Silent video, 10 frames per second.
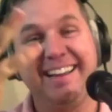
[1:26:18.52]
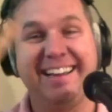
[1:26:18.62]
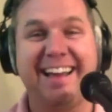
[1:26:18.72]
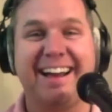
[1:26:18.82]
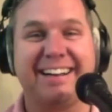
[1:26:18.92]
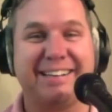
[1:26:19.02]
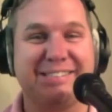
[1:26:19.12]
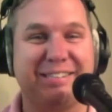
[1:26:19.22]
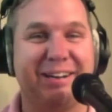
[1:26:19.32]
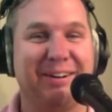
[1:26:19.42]
Yeah,
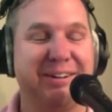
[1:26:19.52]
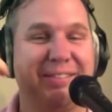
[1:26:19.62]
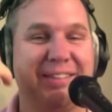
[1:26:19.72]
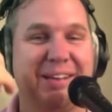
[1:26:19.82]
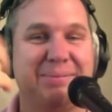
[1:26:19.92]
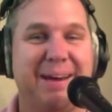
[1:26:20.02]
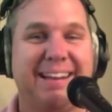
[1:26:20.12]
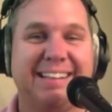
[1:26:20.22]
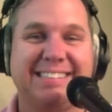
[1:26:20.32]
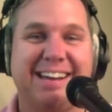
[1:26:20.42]
because you think about
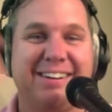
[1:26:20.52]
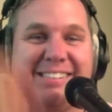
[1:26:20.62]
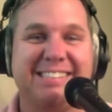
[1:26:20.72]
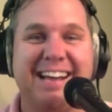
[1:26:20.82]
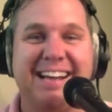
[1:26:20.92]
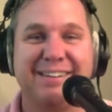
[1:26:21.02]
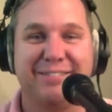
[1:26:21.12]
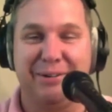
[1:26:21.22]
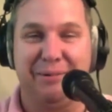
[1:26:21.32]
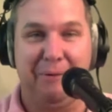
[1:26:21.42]
it, that's how he signs
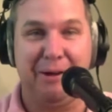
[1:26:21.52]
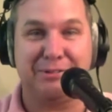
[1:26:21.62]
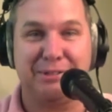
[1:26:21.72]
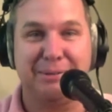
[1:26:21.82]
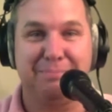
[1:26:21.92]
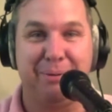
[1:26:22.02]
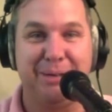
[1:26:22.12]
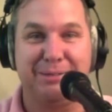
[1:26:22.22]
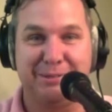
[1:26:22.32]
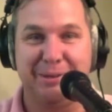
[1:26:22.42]
everything. Rest in
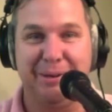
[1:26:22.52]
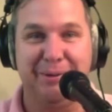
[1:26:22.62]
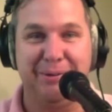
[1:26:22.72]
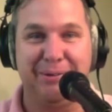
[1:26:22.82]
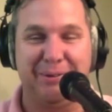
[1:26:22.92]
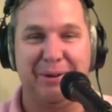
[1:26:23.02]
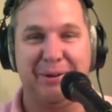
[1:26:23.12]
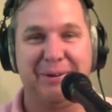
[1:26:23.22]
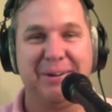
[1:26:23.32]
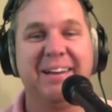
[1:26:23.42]
peace, the
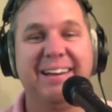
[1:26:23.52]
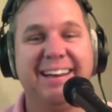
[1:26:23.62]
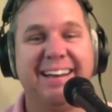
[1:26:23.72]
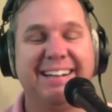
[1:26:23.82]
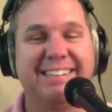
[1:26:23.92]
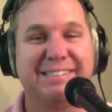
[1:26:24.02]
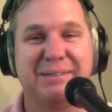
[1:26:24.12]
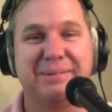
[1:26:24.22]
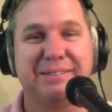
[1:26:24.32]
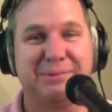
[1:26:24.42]
Undertaker. And he's
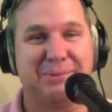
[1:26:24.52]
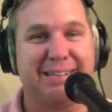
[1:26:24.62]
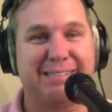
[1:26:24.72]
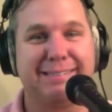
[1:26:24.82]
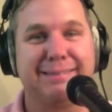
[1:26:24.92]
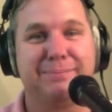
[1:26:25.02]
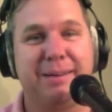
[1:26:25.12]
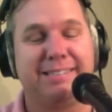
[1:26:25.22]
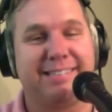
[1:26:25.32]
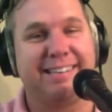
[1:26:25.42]
here with this rest in
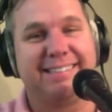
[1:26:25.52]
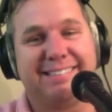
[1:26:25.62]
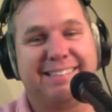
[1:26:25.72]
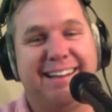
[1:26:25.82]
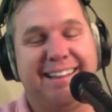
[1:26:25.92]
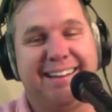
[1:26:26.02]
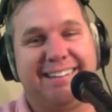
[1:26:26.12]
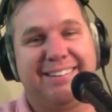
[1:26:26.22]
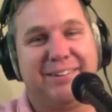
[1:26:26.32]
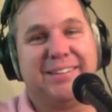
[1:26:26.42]
peace kid that's got
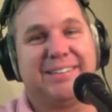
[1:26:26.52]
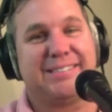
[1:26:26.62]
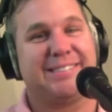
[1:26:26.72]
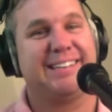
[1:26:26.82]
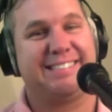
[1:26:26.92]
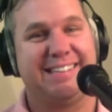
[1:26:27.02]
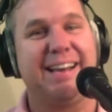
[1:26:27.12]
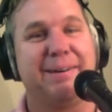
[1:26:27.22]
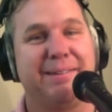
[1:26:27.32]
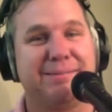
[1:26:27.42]
this
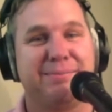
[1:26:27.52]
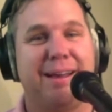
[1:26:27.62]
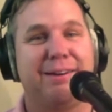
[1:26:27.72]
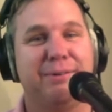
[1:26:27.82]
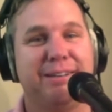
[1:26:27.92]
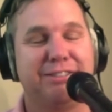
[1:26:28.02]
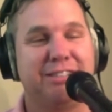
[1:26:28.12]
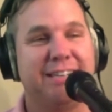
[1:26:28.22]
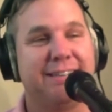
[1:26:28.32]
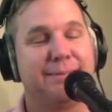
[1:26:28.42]
Make a Wish
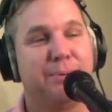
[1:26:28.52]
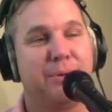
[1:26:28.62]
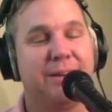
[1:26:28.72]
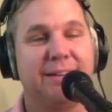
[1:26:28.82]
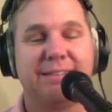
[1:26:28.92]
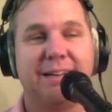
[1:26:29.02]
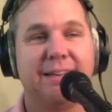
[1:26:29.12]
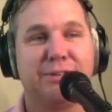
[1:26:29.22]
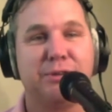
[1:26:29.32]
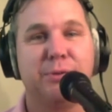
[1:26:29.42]
kid. Poor kid's got
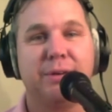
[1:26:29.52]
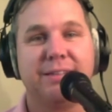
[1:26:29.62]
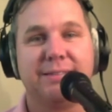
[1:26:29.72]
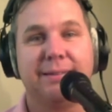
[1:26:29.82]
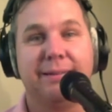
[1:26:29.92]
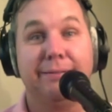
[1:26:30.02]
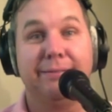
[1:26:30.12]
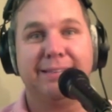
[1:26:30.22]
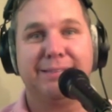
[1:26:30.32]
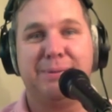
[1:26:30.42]
like 2 weeks to live,
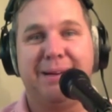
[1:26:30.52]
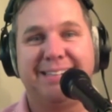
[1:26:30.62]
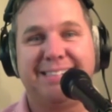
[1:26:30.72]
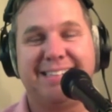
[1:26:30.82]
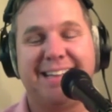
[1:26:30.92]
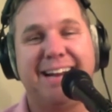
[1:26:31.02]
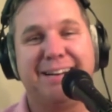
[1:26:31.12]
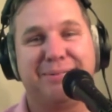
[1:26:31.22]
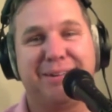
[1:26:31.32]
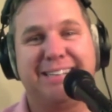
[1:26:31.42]
and he's about to sign
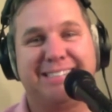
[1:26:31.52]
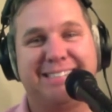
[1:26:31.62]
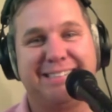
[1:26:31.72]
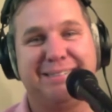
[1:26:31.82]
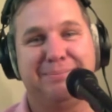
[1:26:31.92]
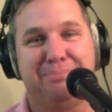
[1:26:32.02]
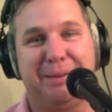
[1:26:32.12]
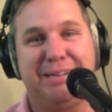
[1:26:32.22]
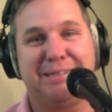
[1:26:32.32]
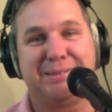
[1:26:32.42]
it. Rest in
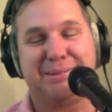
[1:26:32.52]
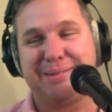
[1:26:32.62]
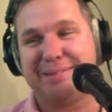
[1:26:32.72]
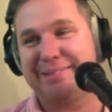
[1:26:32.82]
peace.